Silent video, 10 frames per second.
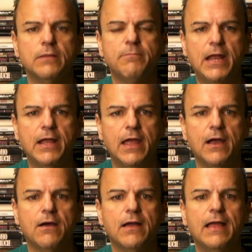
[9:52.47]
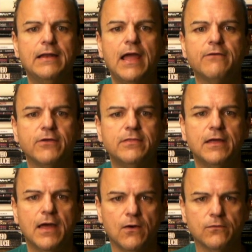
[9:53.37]
Medicare, and
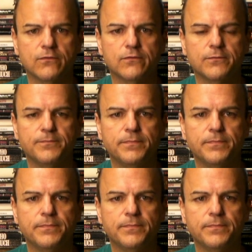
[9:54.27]
everything else.